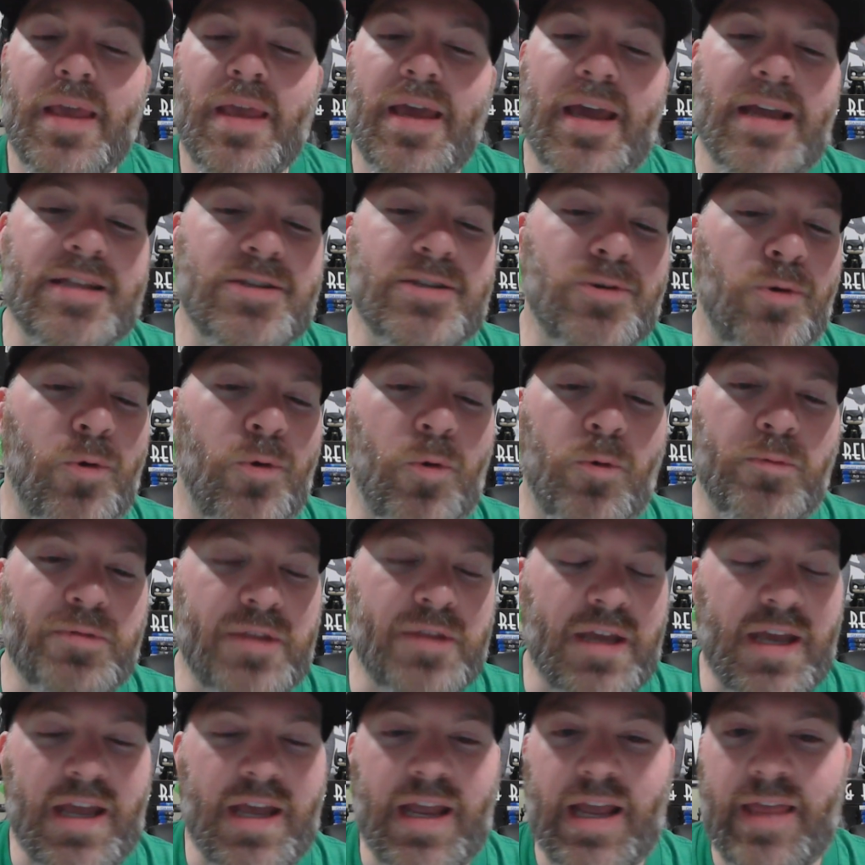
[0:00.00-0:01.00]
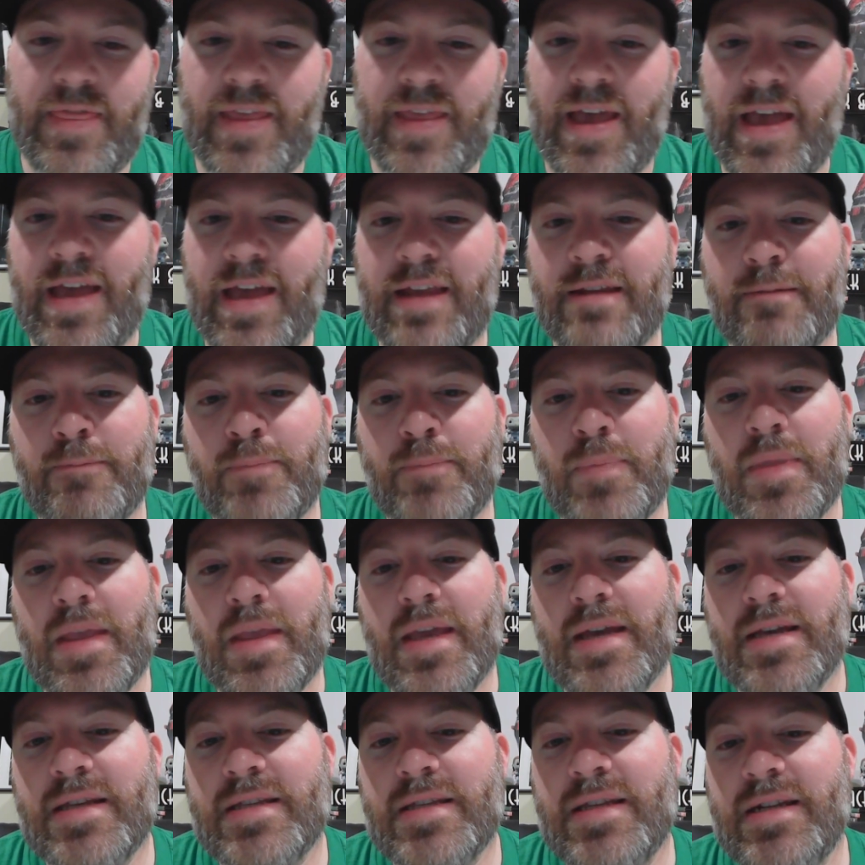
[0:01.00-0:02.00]
it's a whole thing. And then
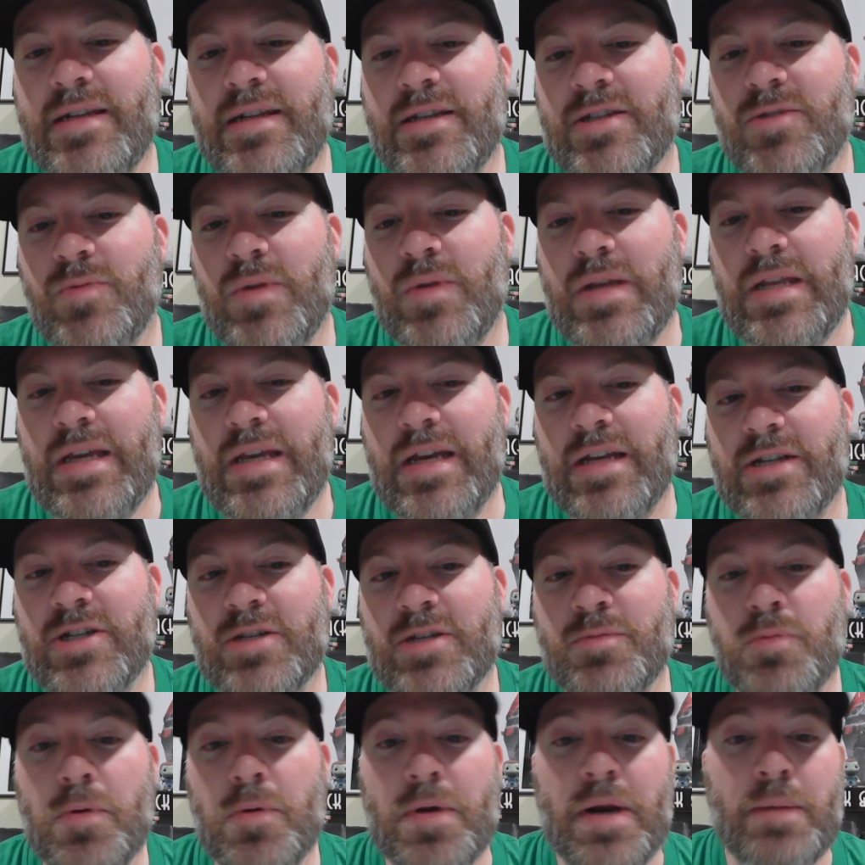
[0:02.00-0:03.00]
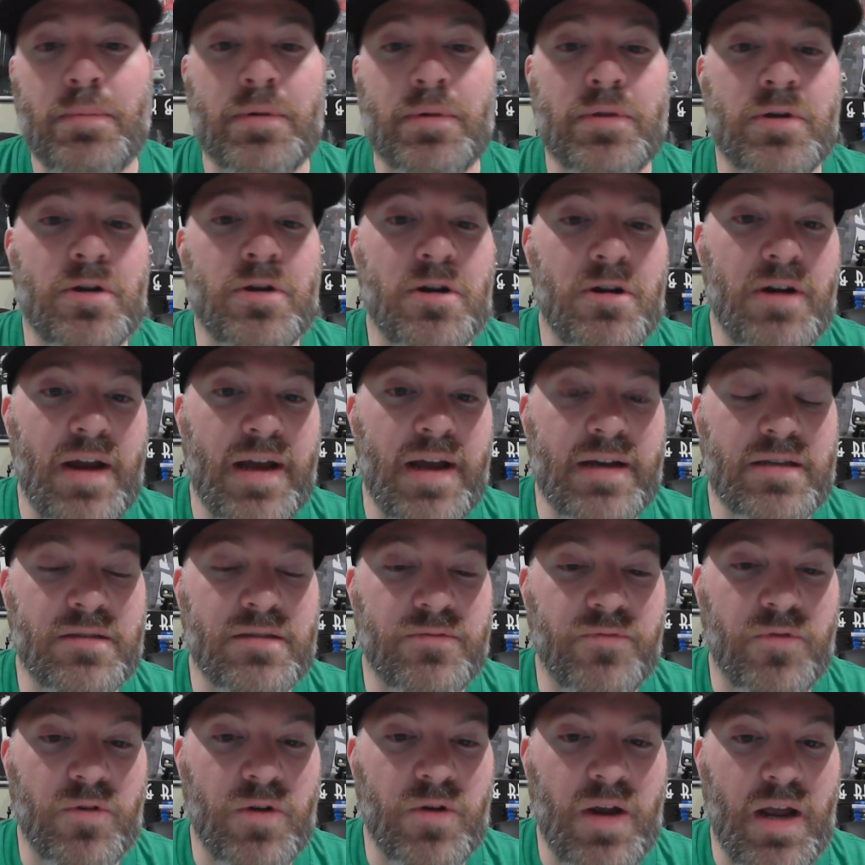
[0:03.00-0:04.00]
Sydney Sweeney had just broken up with her ex
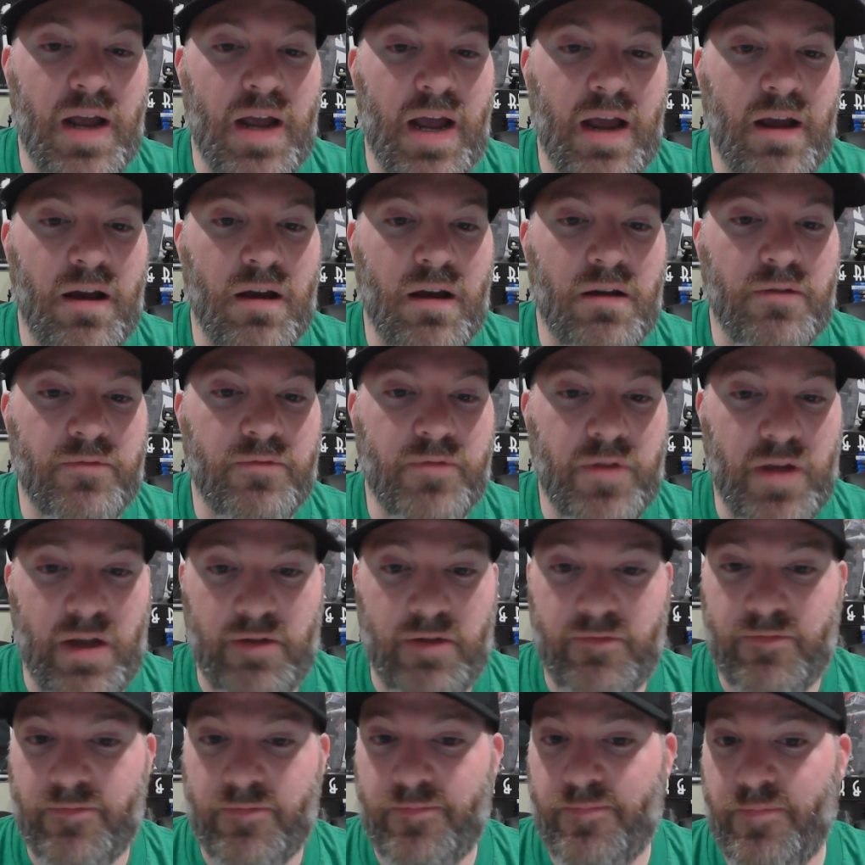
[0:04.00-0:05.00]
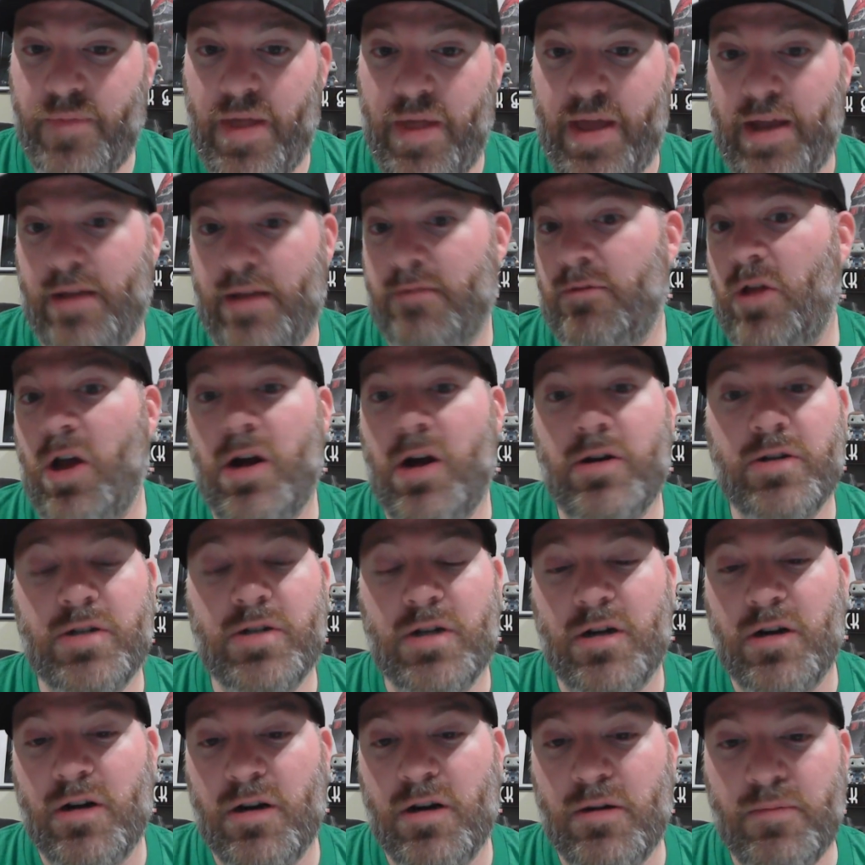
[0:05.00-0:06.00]
for long
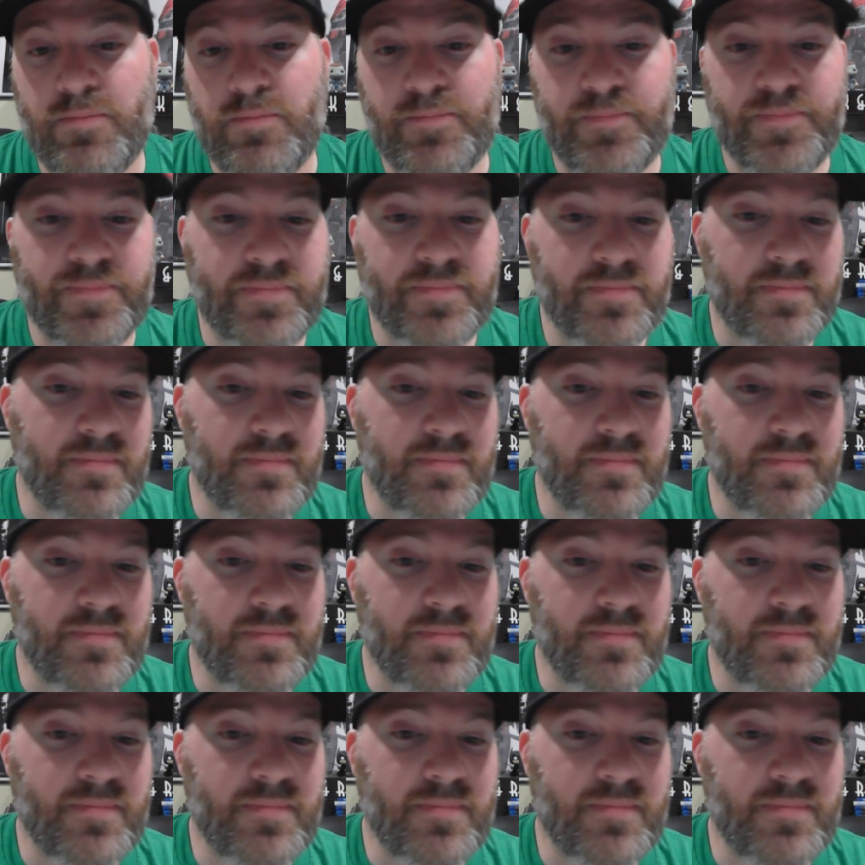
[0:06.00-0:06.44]
term,